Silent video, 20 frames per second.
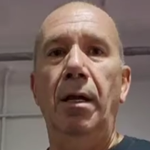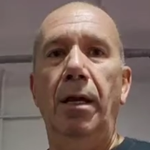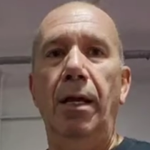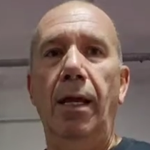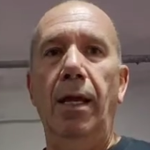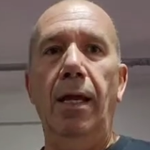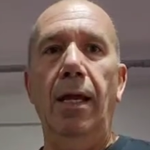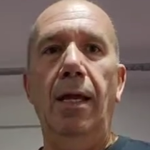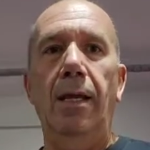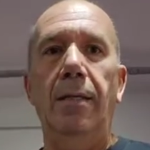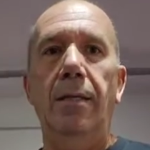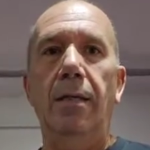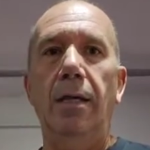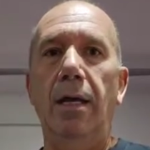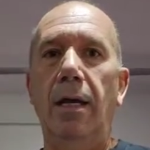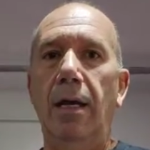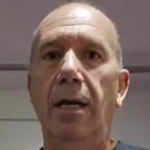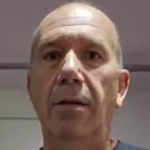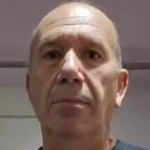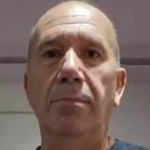And
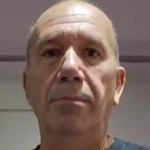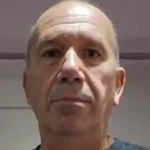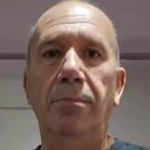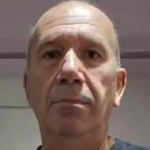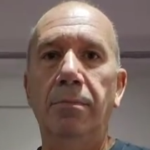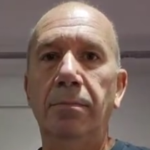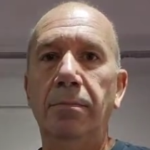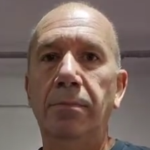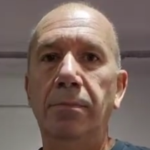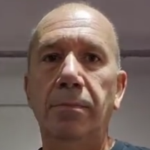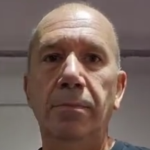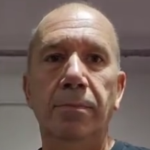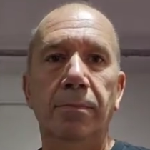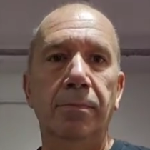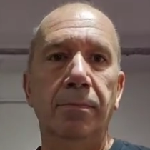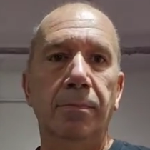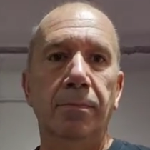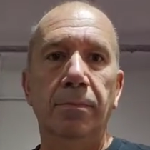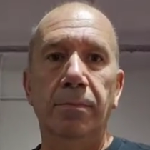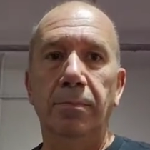I
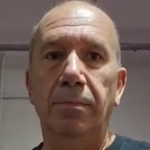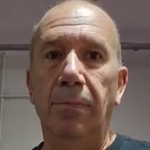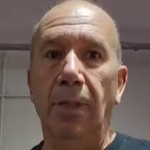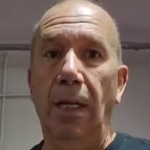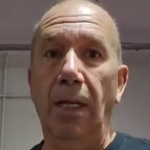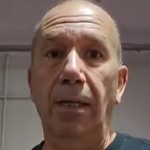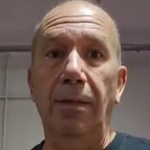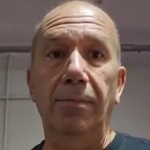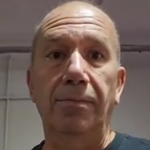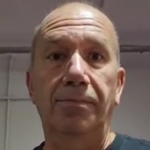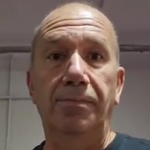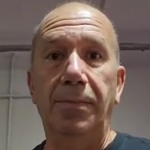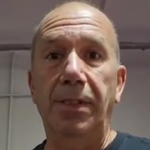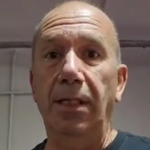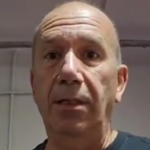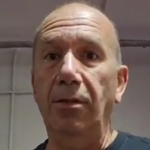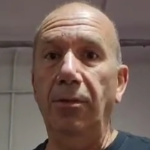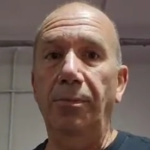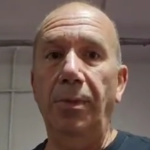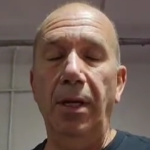am
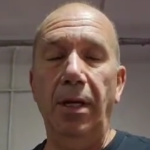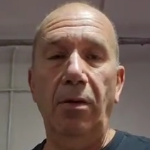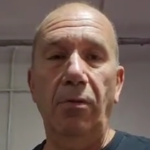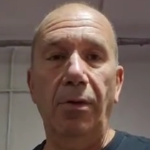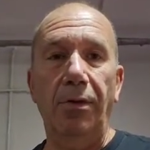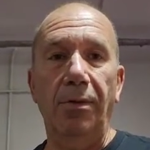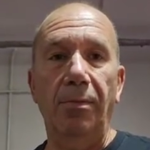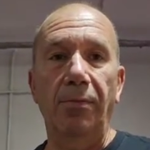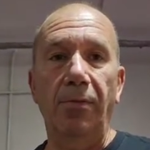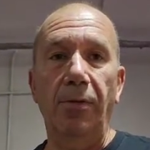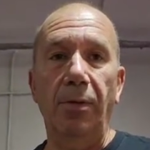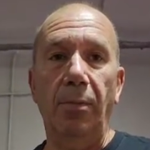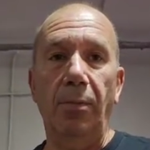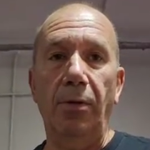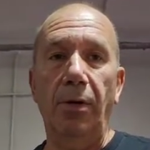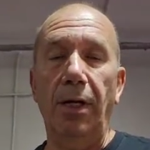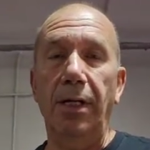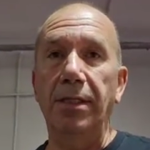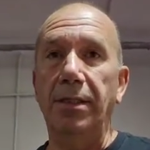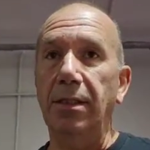tickled pink with them for the
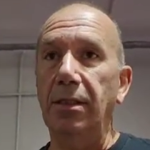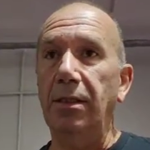price.